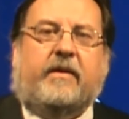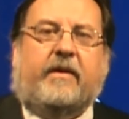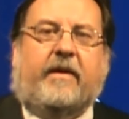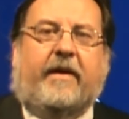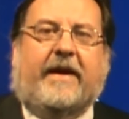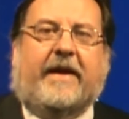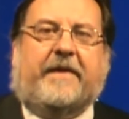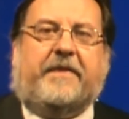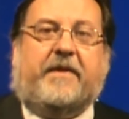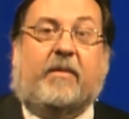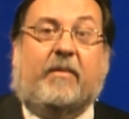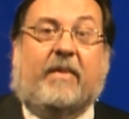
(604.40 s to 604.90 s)

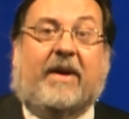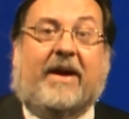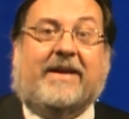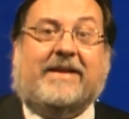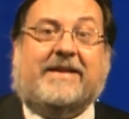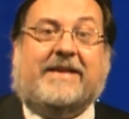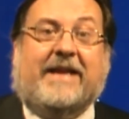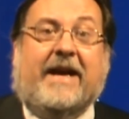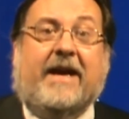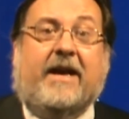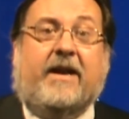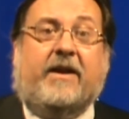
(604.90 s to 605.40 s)
Yet the
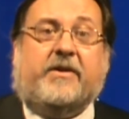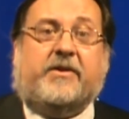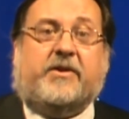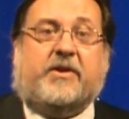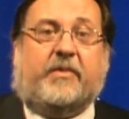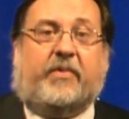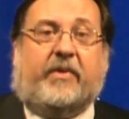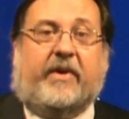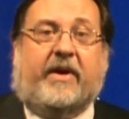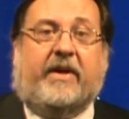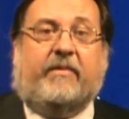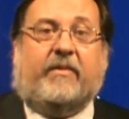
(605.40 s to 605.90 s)
Montana
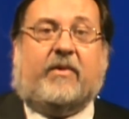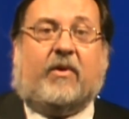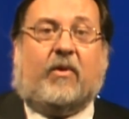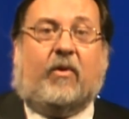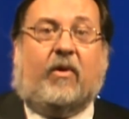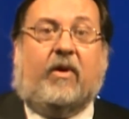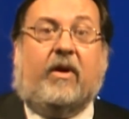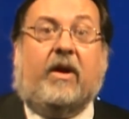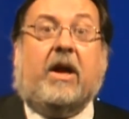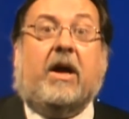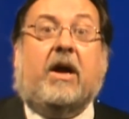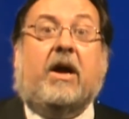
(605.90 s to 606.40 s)
Supreme
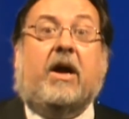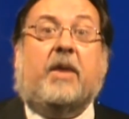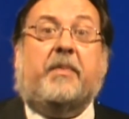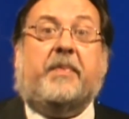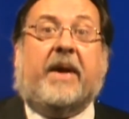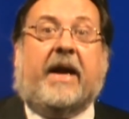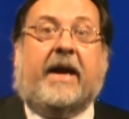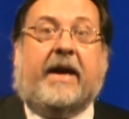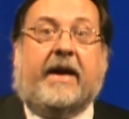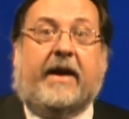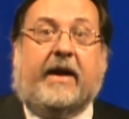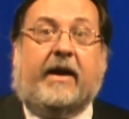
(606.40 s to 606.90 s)
Court
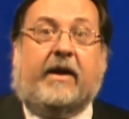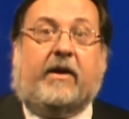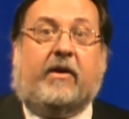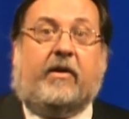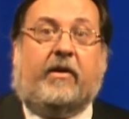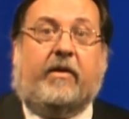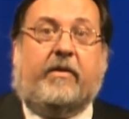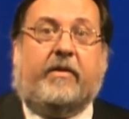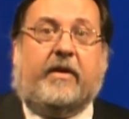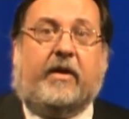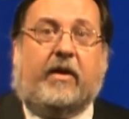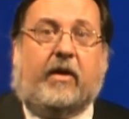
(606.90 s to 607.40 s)

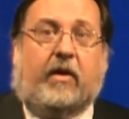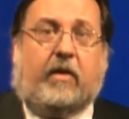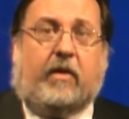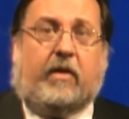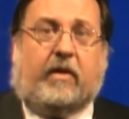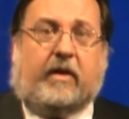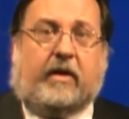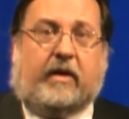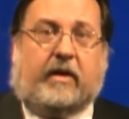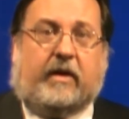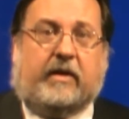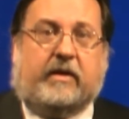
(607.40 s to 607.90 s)
upheld the
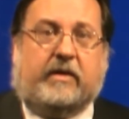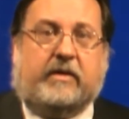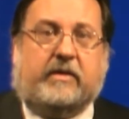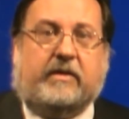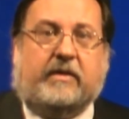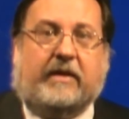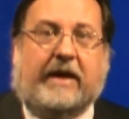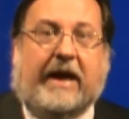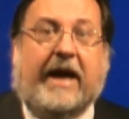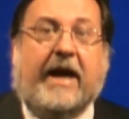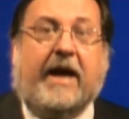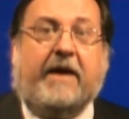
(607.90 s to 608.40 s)
law
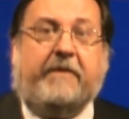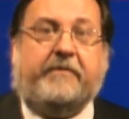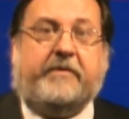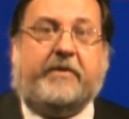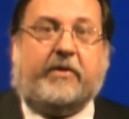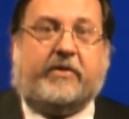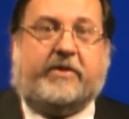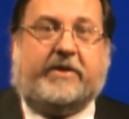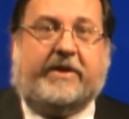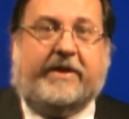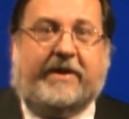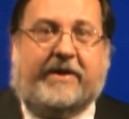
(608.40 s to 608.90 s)

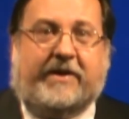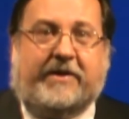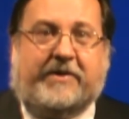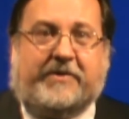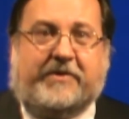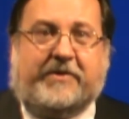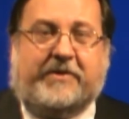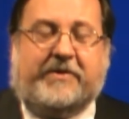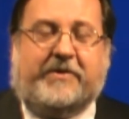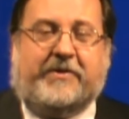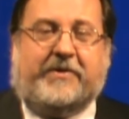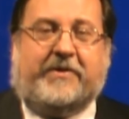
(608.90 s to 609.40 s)
after
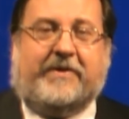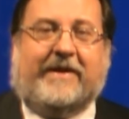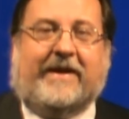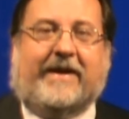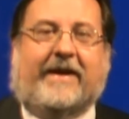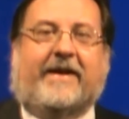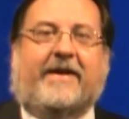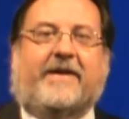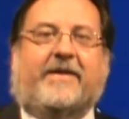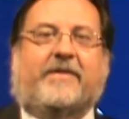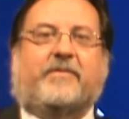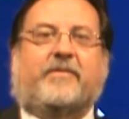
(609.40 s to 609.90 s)
Citizens
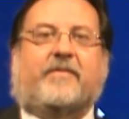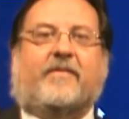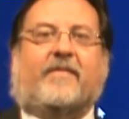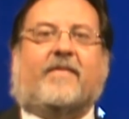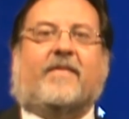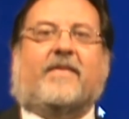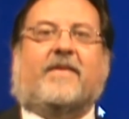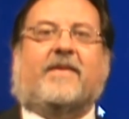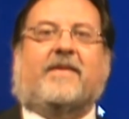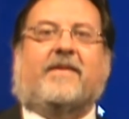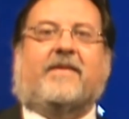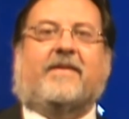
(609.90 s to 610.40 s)
United.
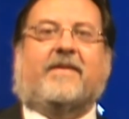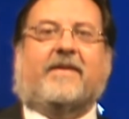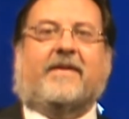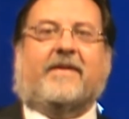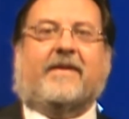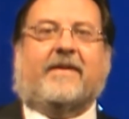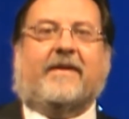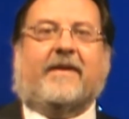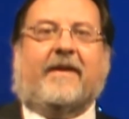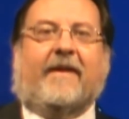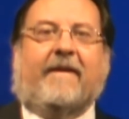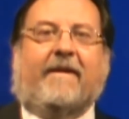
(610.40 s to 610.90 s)

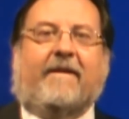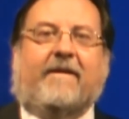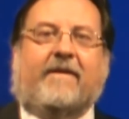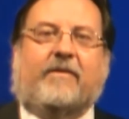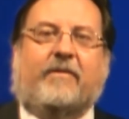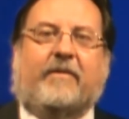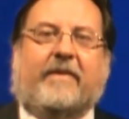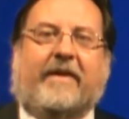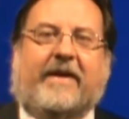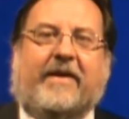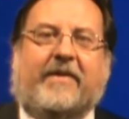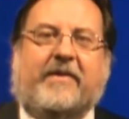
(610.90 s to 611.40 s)

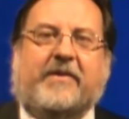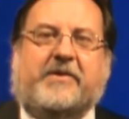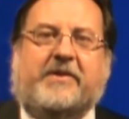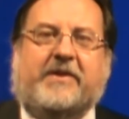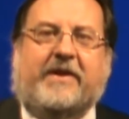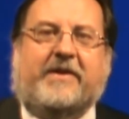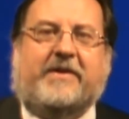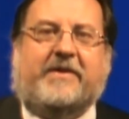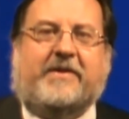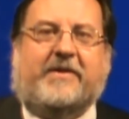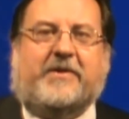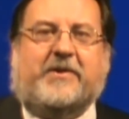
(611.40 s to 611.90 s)
Well,
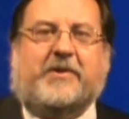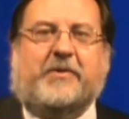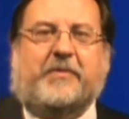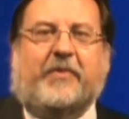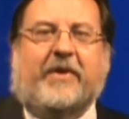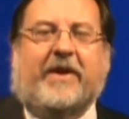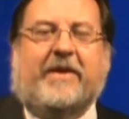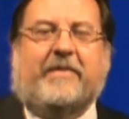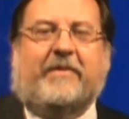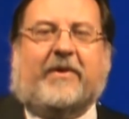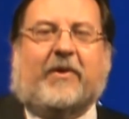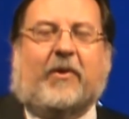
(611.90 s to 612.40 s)
the
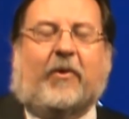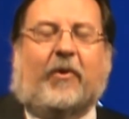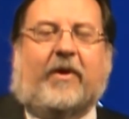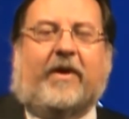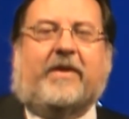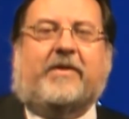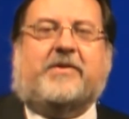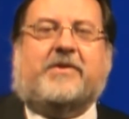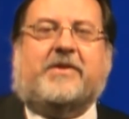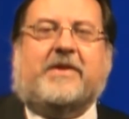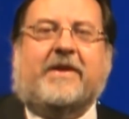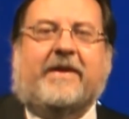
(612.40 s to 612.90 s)
Supreme
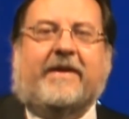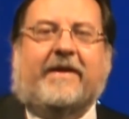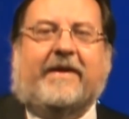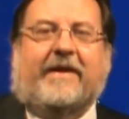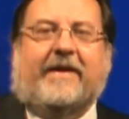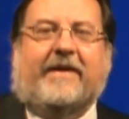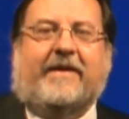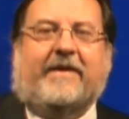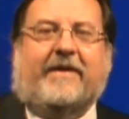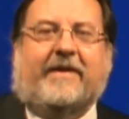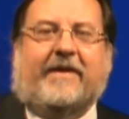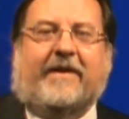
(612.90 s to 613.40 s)
Court's,
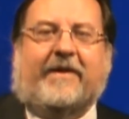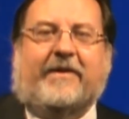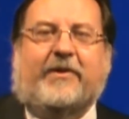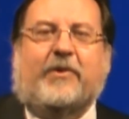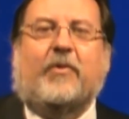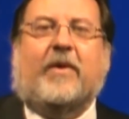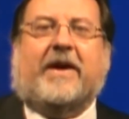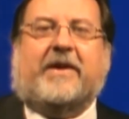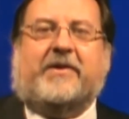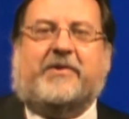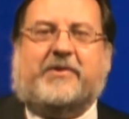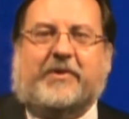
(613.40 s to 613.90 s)

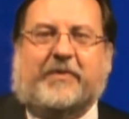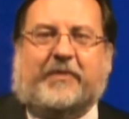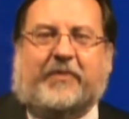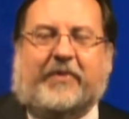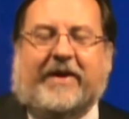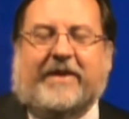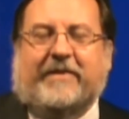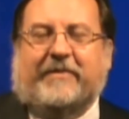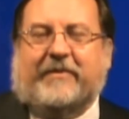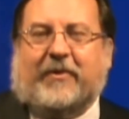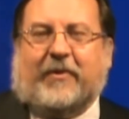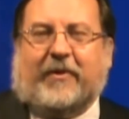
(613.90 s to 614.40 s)
U.S.
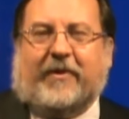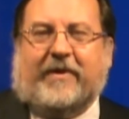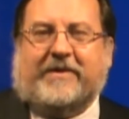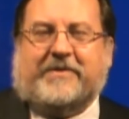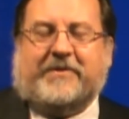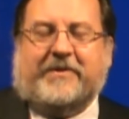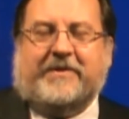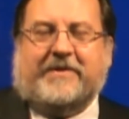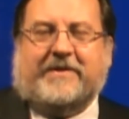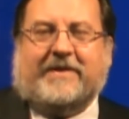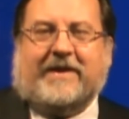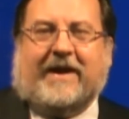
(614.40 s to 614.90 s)
Supreme
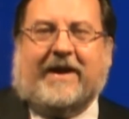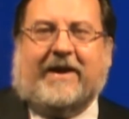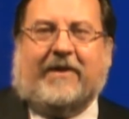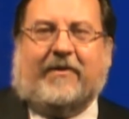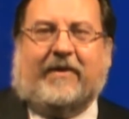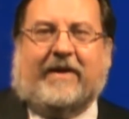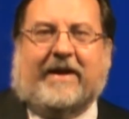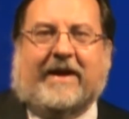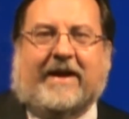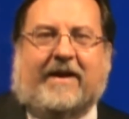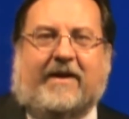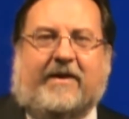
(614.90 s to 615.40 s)
Court's entire
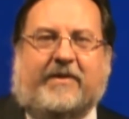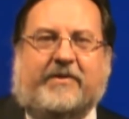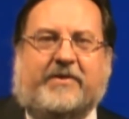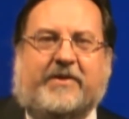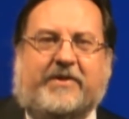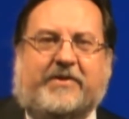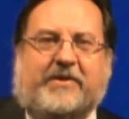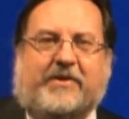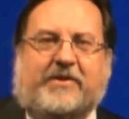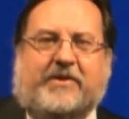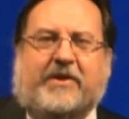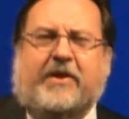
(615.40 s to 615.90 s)

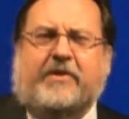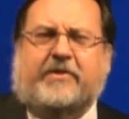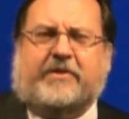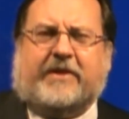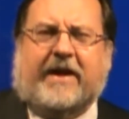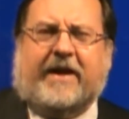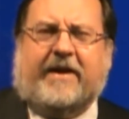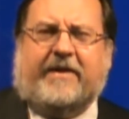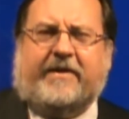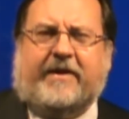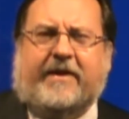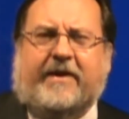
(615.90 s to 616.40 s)
analysis is
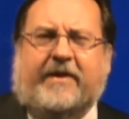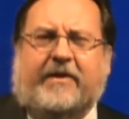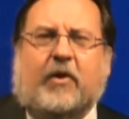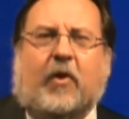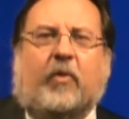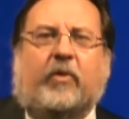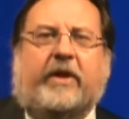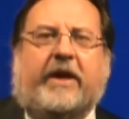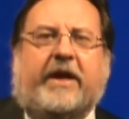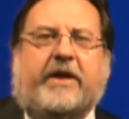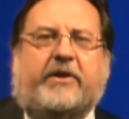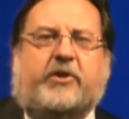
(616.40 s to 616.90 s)
contained in
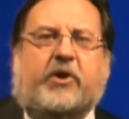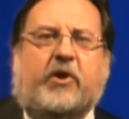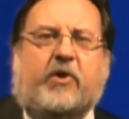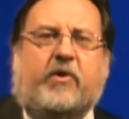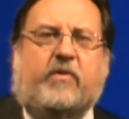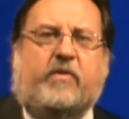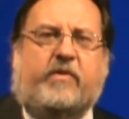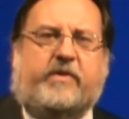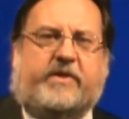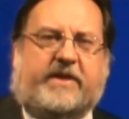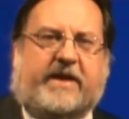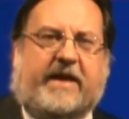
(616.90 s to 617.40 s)
only
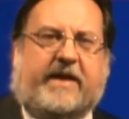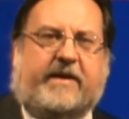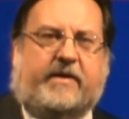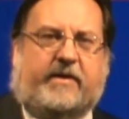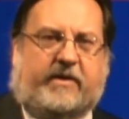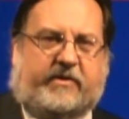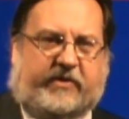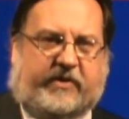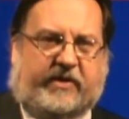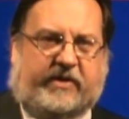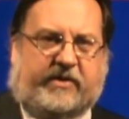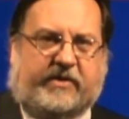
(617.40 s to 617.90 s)
2
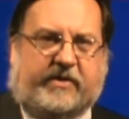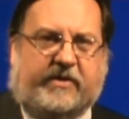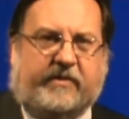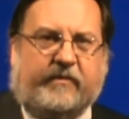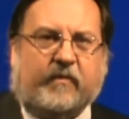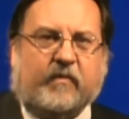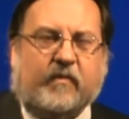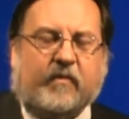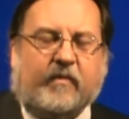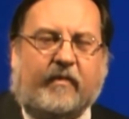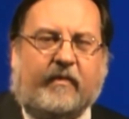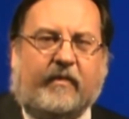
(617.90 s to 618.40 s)
sentences.
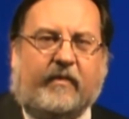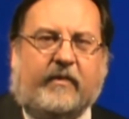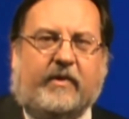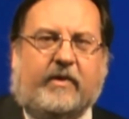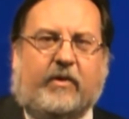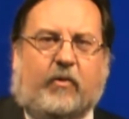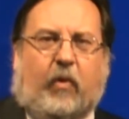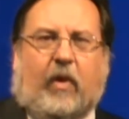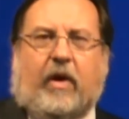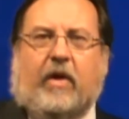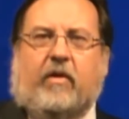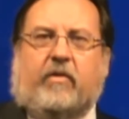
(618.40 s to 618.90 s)

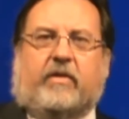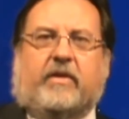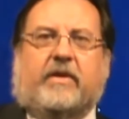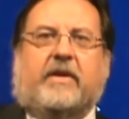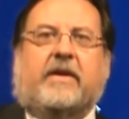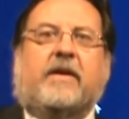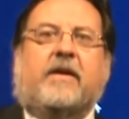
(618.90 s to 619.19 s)
Quote,